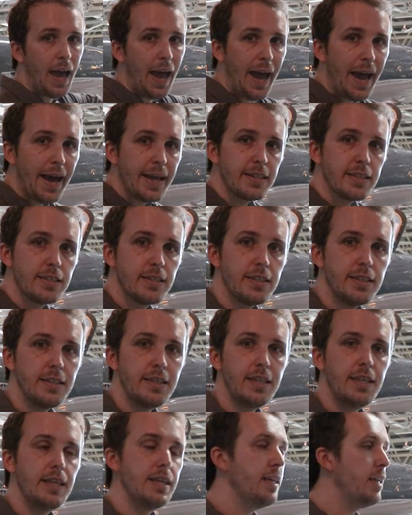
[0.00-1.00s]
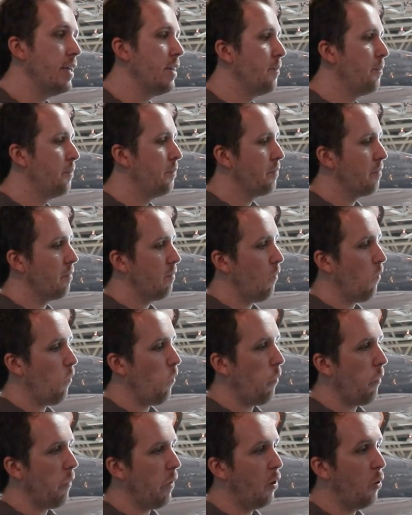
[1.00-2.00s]
and the
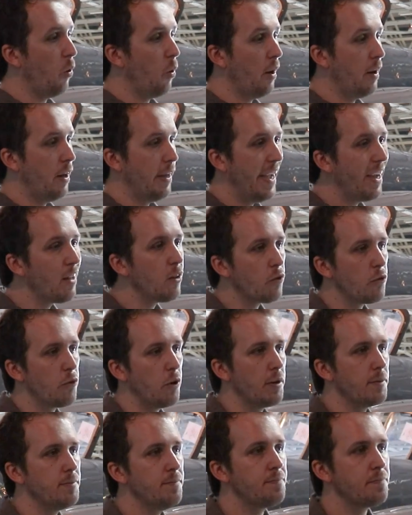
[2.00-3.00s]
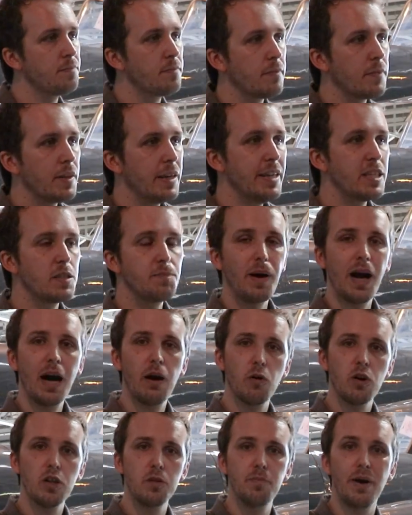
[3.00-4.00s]
aileron is
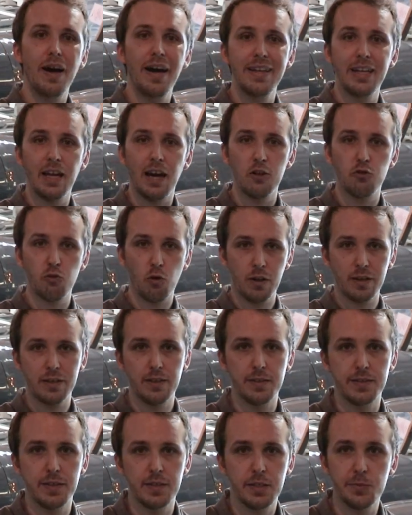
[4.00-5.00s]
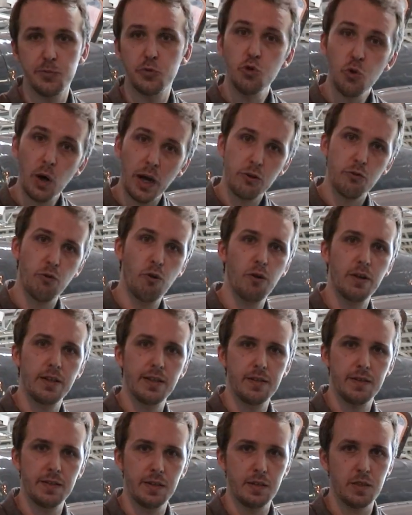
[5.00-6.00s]
powered by the hydraulical system, two
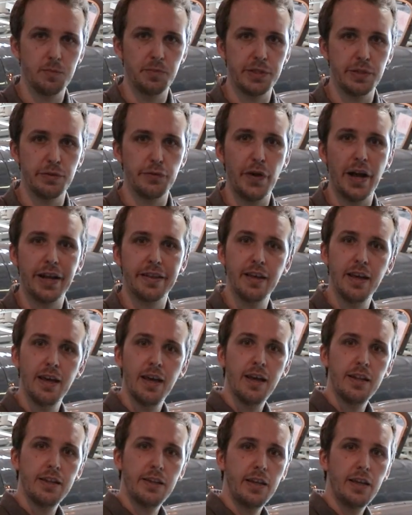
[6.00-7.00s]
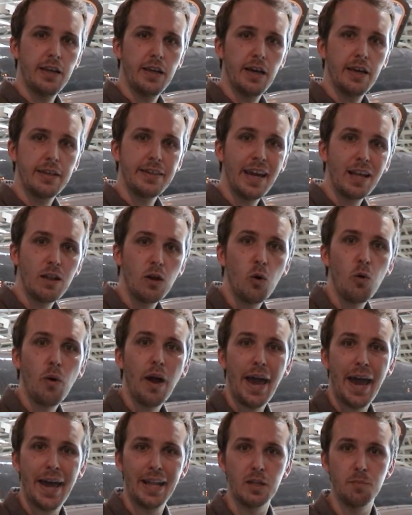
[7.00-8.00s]
hydraulical systems in fact, the uh,
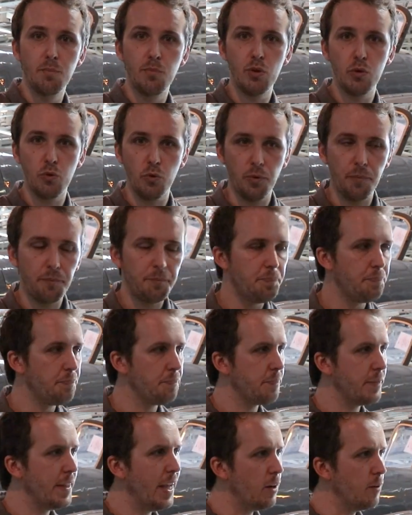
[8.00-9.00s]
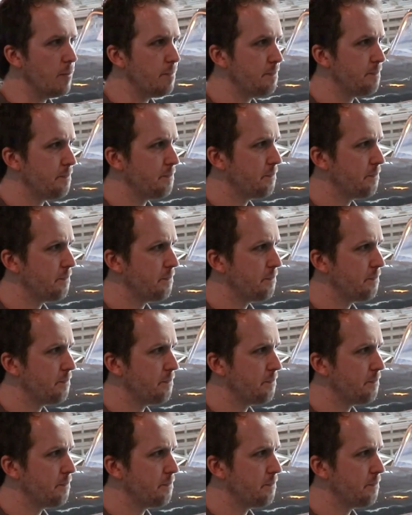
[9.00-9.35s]
yellow and blue. Now,